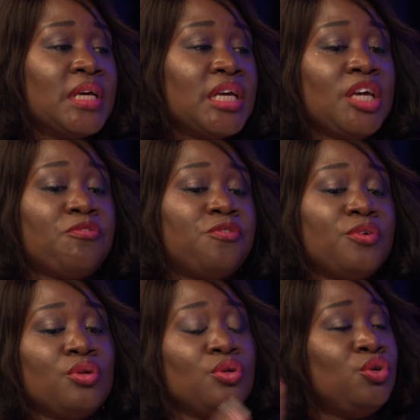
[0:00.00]
if
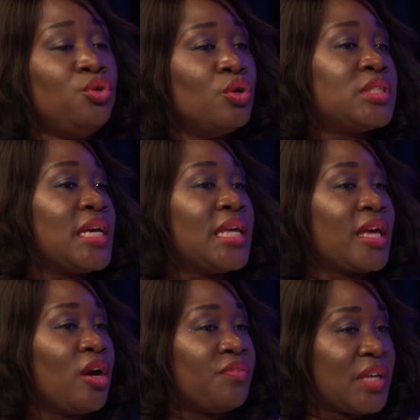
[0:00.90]
you're taking
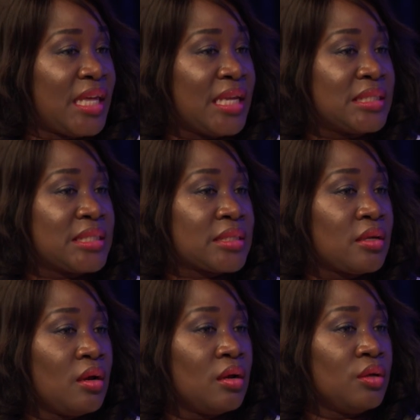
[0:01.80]
care of the kids,
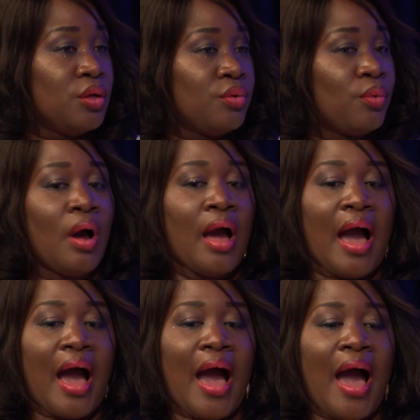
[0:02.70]
you know,
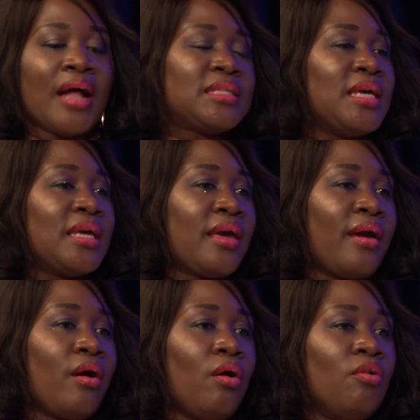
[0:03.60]
I'll take
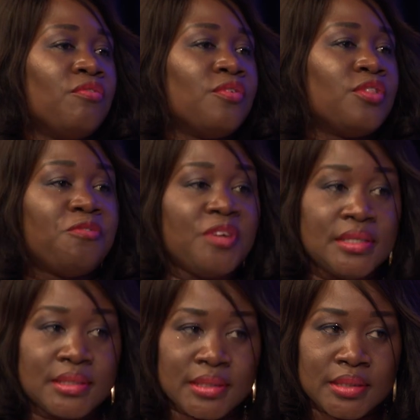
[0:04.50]
care of the
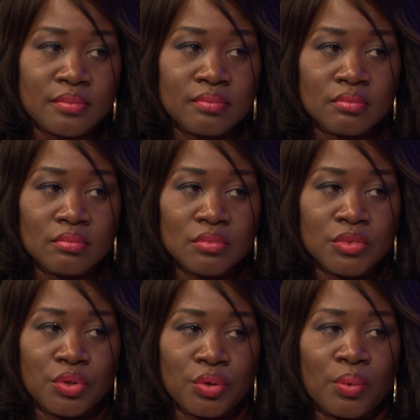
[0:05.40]
fees,
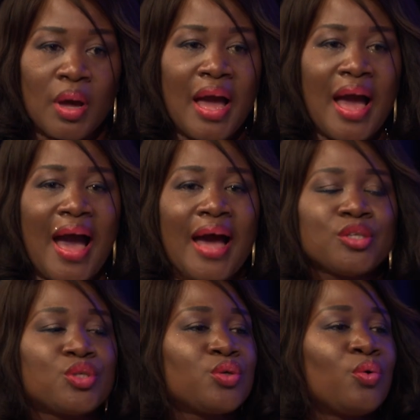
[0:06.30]
you know. And
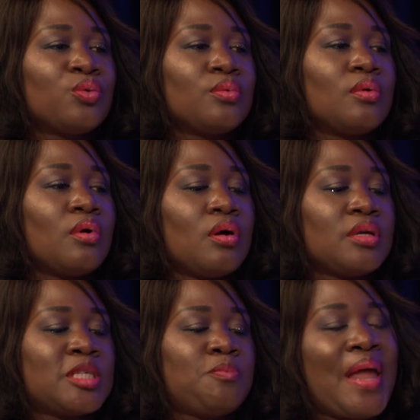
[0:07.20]
so
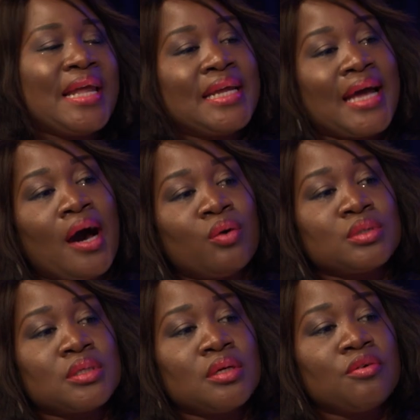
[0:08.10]
spelling it
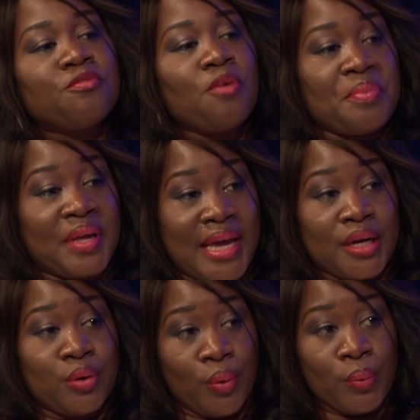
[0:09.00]
out from the
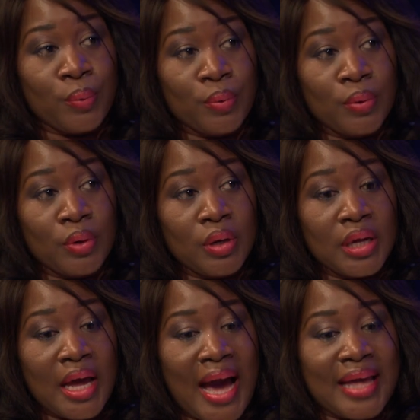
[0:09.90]
get go
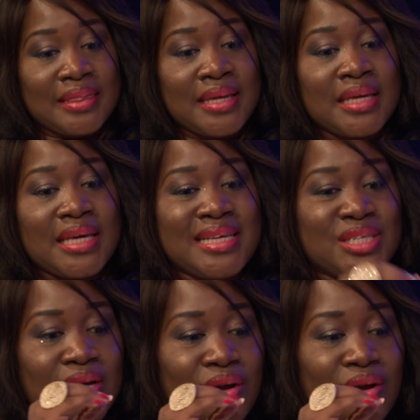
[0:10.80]
I think is